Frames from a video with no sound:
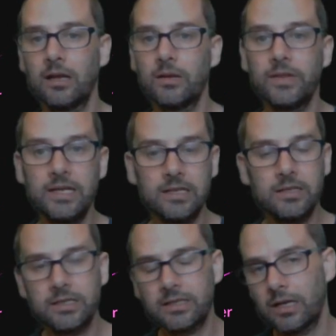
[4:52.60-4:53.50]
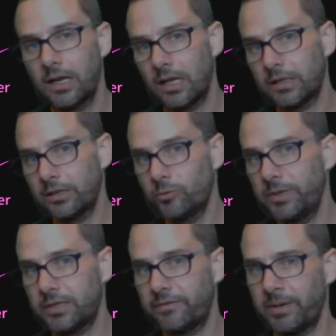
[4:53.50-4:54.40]
These are just little
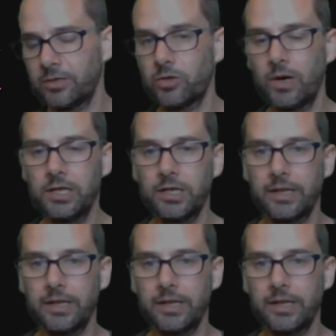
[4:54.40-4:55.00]
bits of punctuation.